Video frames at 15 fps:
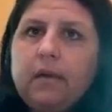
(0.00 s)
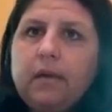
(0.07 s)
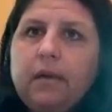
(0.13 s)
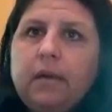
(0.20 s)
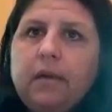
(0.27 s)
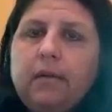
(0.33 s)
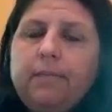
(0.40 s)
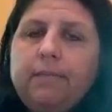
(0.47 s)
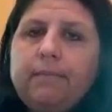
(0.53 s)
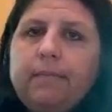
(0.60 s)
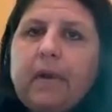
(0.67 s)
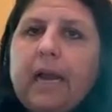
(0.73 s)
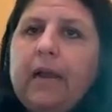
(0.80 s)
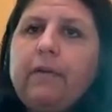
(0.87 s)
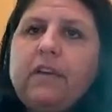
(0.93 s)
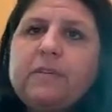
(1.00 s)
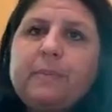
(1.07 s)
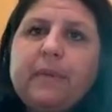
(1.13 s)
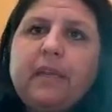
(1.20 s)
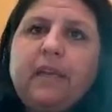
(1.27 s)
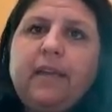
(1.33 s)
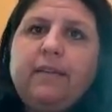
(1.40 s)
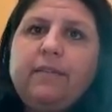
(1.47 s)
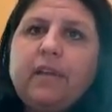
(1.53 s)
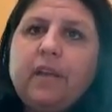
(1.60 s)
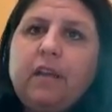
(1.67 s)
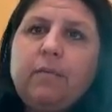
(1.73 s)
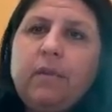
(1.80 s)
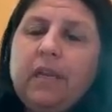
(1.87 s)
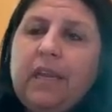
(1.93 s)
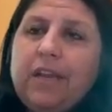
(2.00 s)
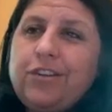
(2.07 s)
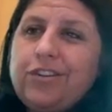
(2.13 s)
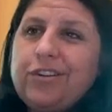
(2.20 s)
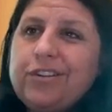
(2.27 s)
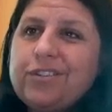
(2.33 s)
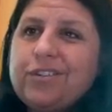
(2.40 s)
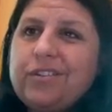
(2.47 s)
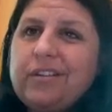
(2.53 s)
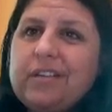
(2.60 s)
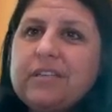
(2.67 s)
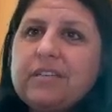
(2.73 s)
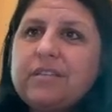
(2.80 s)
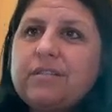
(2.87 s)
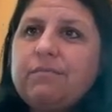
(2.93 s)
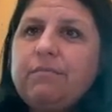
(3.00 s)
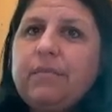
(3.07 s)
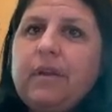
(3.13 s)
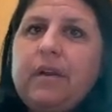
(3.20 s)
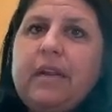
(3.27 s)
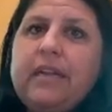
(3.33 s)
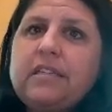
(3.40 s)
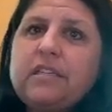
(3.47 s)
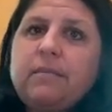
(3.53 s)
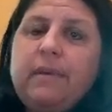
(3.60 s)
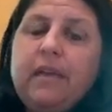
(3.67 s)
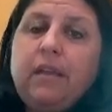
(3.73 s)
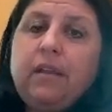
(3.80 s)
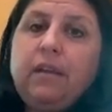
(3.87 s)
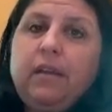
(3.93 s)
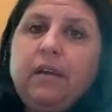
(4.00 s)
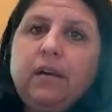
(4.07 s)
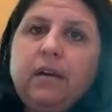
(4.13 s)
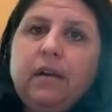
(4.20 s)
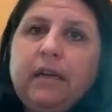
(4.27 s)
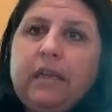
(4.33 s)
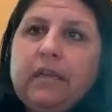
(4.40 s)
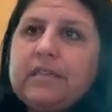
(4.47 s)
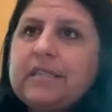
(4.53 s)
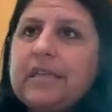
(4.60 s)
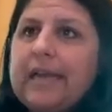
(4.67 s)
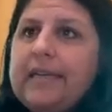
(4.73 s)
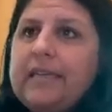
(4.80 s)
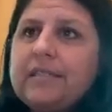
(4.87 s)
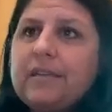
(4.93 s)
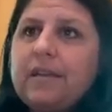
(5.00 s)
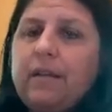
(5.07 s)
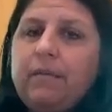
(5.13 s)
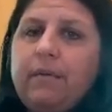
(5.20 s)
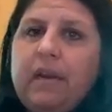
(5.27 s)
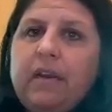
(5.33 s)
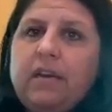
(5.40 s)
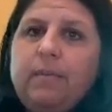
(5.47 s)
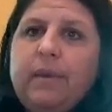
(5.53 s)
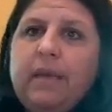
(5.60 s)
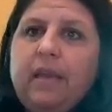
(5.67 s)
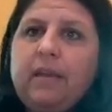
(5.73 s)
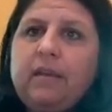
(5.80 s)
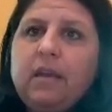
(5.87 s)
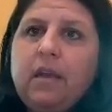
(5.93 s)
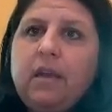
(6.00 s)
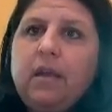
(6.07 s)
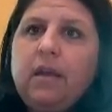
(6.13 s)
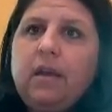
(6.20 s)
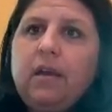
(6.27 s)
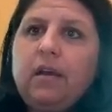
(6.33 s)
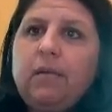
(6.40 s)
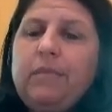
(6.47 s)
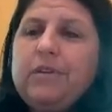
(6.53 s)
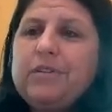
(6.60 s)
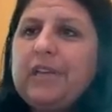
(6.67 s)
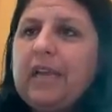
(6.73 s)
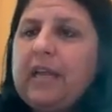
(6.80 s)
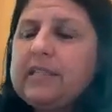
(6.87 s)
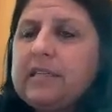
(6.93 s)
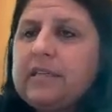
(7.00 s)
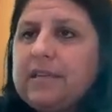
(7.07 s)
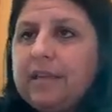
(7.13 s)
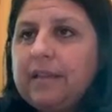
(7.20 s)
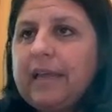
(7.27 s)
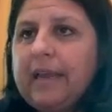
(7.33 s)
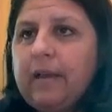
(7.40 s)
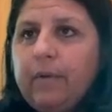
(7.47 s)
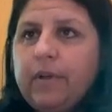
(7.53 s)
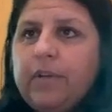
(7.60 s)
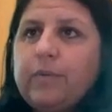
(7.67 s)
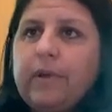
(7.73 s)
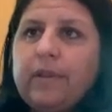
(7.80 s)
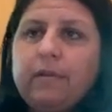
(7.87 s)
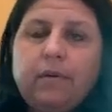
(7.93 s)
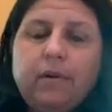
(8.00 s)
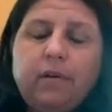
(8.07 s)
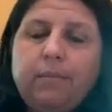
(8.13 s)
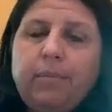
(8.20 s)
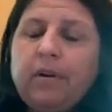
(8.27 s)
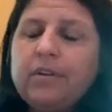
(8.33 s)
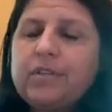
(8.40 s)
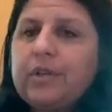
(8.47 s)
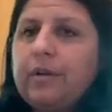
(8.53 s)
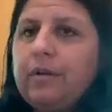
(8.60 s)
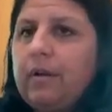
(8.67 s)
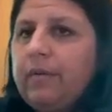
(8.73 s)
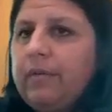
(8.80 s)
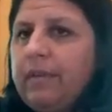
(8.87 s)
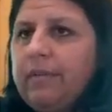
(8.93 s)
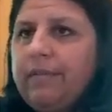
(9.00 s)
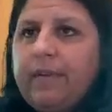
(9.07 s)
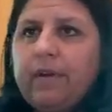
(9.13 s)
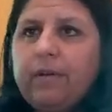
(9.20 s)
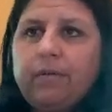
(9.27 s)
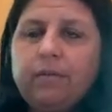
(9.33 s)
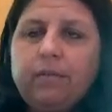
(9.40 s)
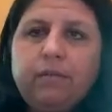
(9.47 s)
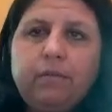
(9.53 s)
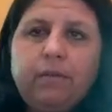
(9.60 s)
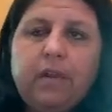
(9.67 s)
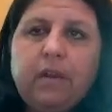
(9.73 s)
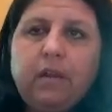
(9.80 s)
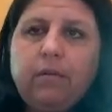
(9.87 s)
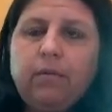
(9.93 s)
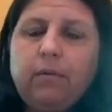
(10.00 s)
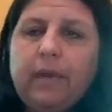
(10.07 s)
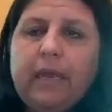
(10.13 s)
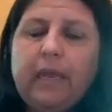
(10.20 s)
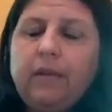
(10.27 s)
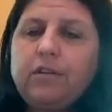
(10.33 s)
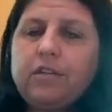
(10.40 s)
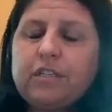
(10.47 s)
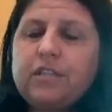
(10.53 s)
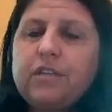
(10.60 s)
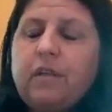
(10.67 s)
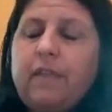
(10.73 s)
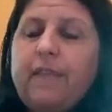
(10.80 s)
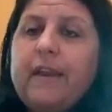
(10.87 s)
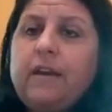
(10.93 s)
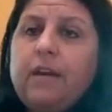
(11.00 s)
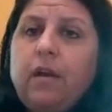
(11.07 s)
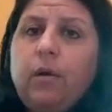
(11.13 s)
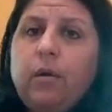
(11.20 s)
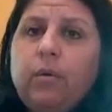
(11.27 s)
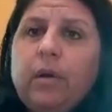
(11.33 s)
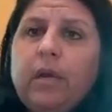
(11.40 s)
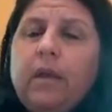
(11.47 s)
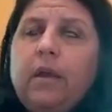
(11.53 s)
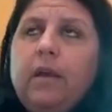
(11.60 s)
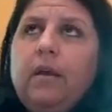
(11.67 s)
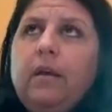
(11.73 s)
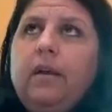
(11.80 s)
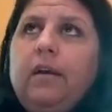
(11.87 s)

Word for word: Um, I always believe that communication is is needs to be clear and concise and that we need to be um, using consistent language whether we're in person over the phone you know eh, just so that they know mm-hmm.